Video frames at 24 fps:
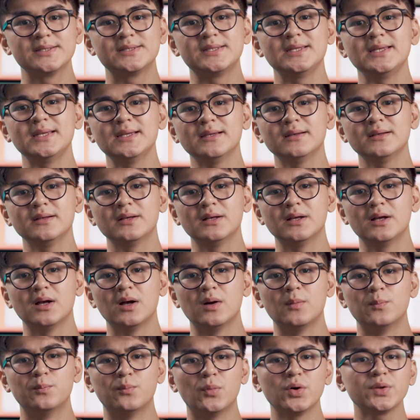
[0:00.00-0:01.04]
See,
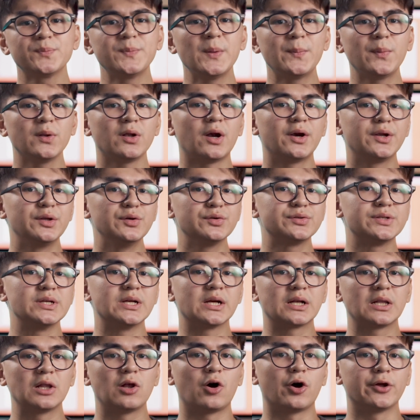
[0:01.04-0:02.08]
most people are
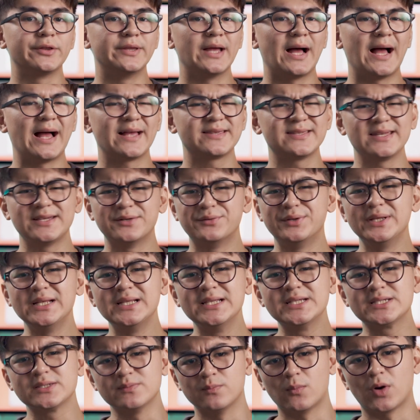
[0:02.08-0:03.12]
using Claude as a
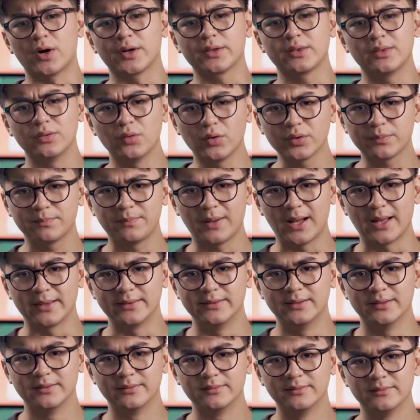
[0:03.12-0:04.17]
really smart
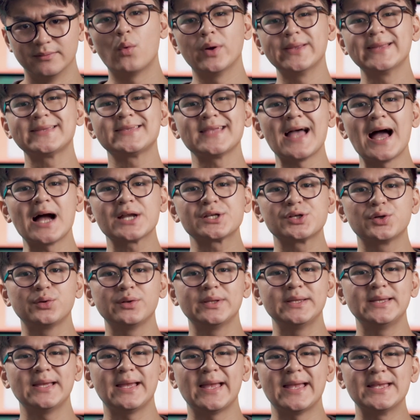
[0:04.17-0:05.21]
notepad, when it's
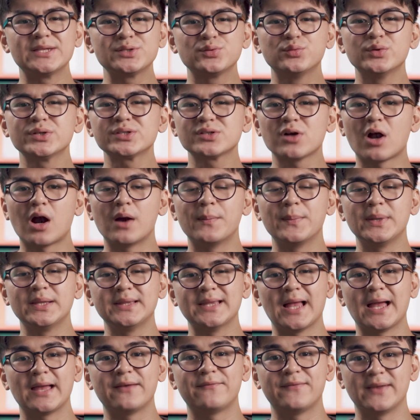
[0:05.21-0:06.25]
actually a Swiss Army
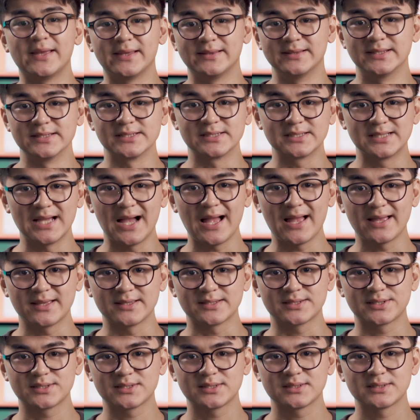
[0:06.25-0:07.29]
knife in
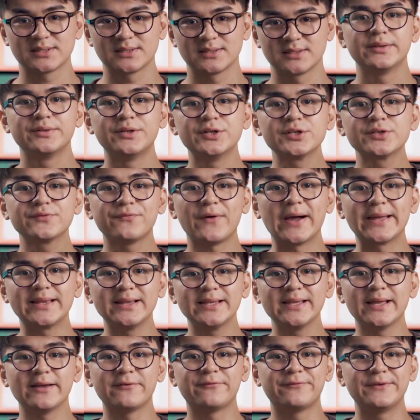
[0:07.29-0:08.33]
disguise. There's
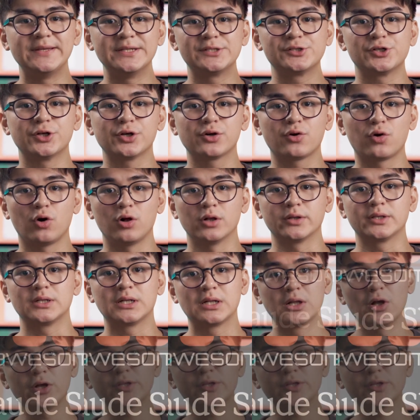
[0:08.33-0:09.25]
finally a feature called